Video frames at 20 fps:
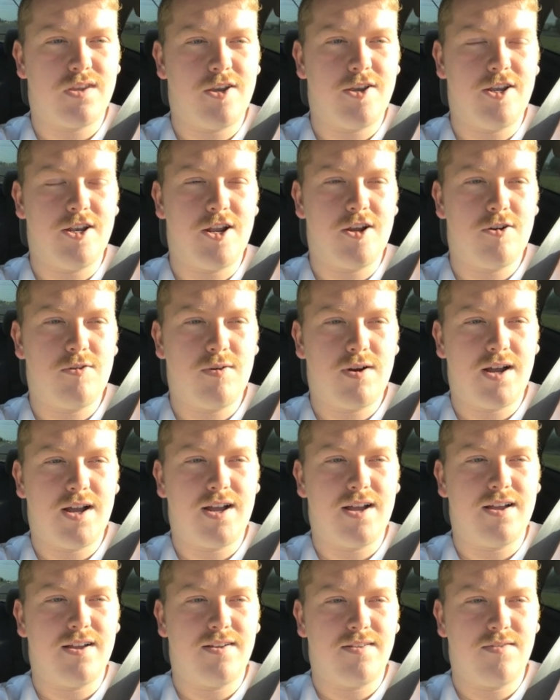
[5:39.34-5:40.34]
you know
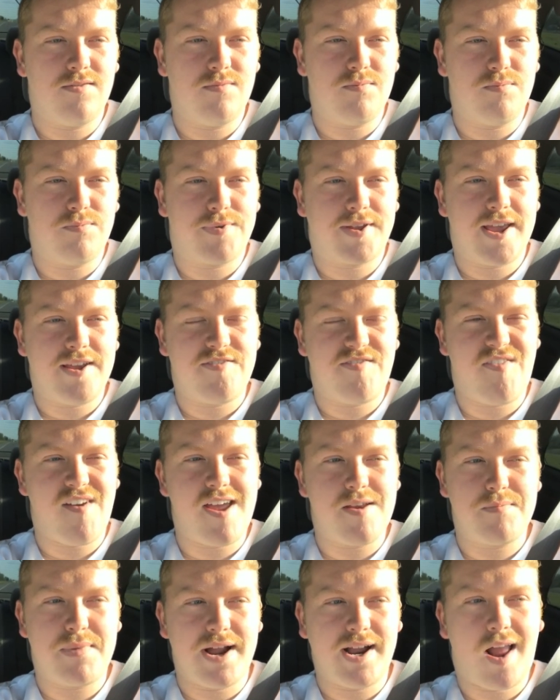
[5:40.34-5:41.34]
uh, get
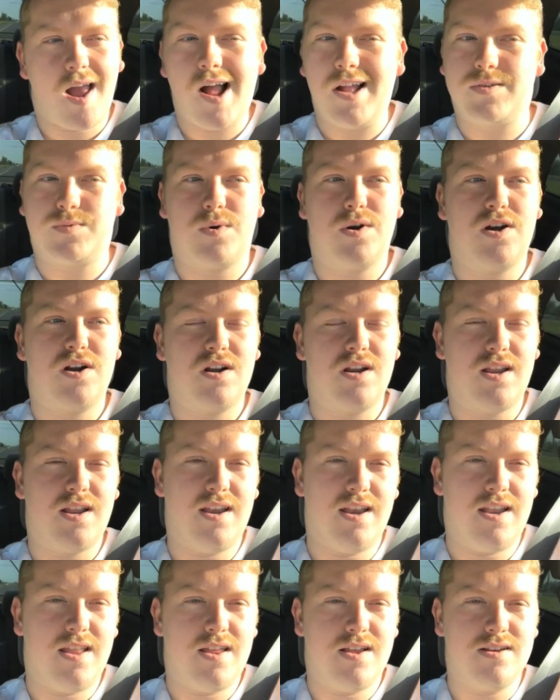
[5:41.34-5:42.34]
fed by God's word,
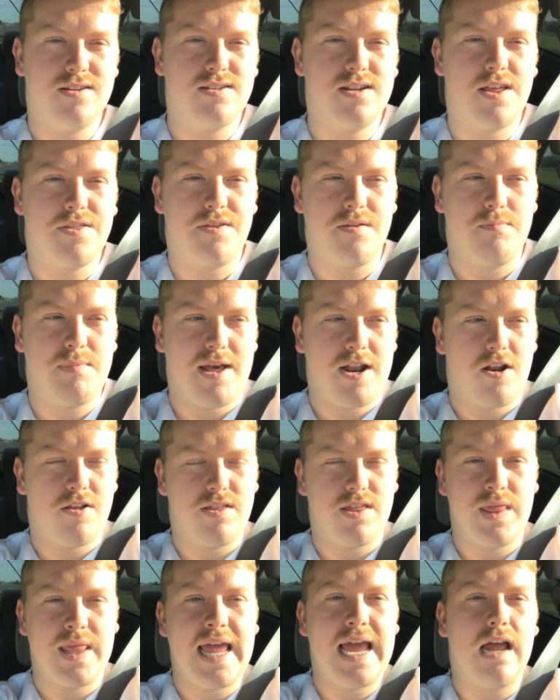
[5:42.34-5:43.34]
and there's nothing better
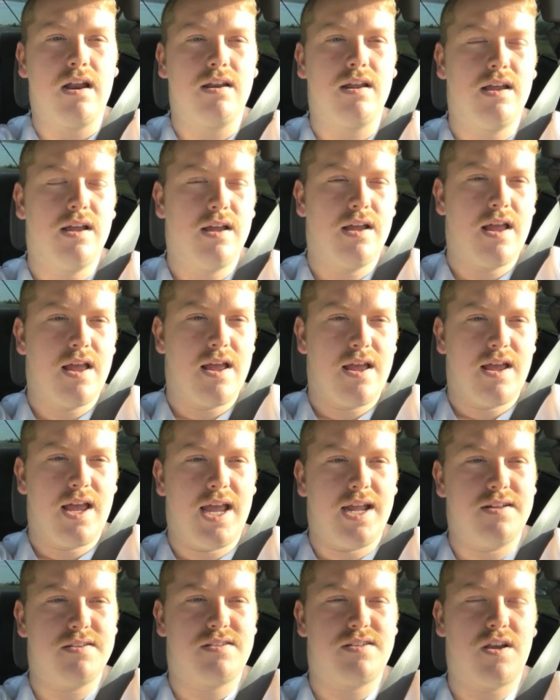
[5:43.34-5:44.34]
than that.
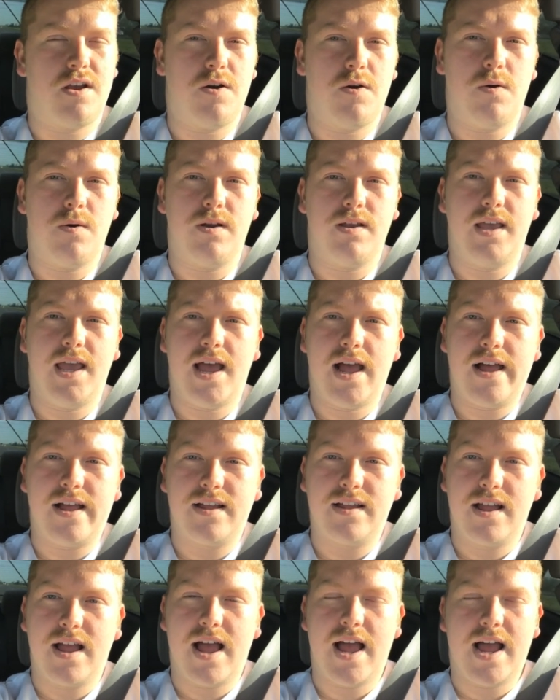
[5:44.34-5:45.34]
And so, yeah,
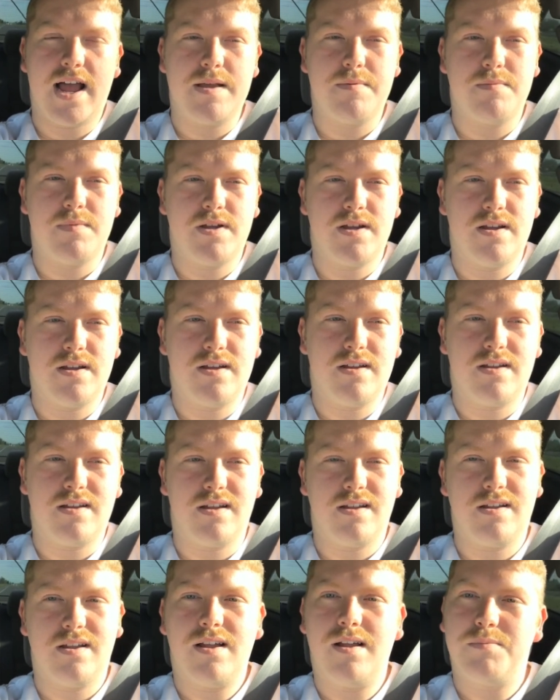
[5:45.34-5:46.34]
I'm uh,
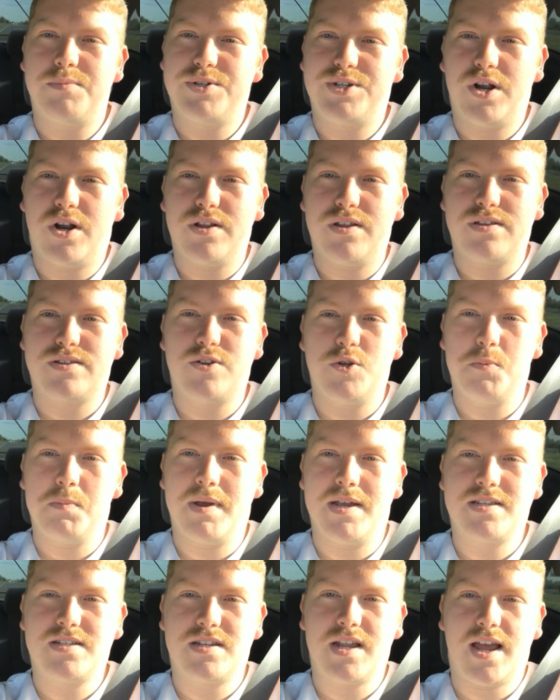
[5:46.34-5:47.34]
I'm starting this new
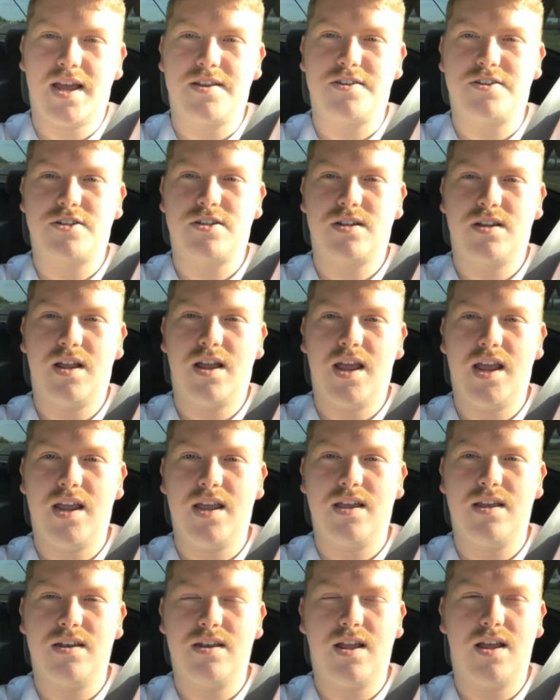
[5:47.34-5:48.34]
mustache.
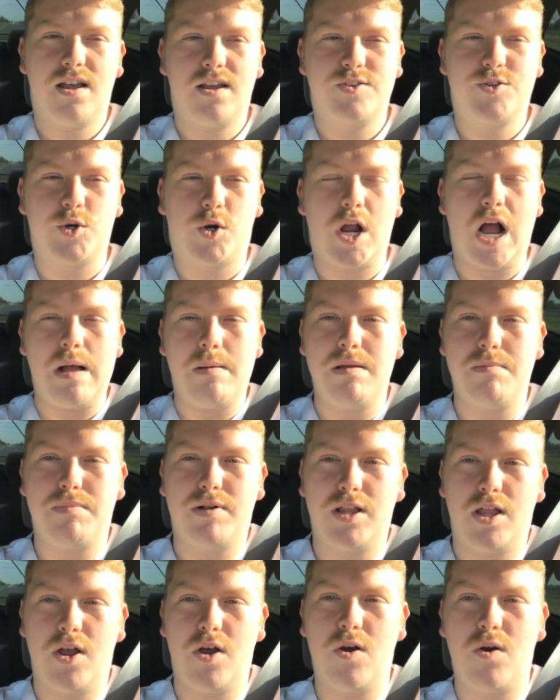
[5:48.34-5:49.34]
And uh, so, comment
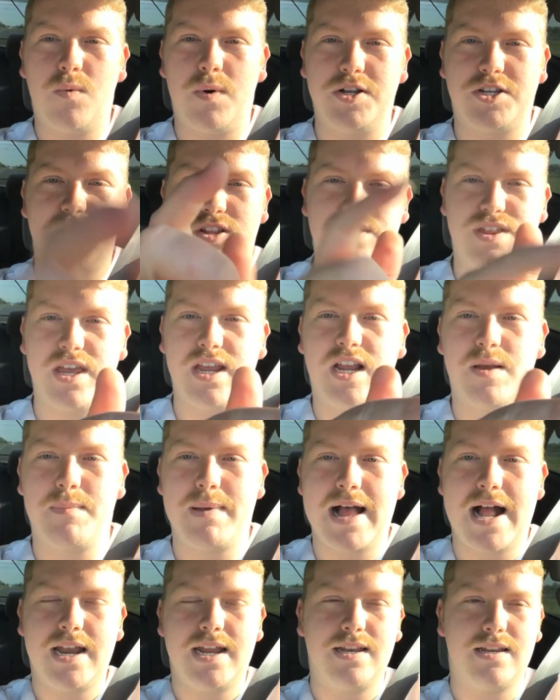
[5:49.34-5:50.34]
below what you think
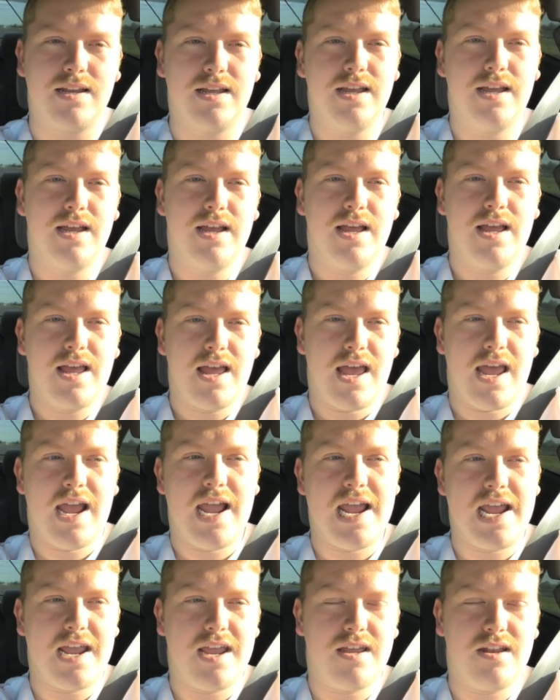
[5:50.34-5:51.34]
about it.
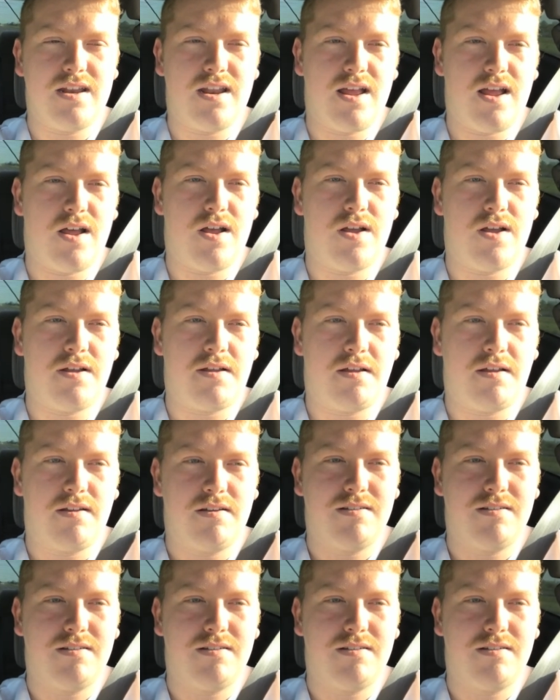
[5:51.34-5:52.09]
And uh,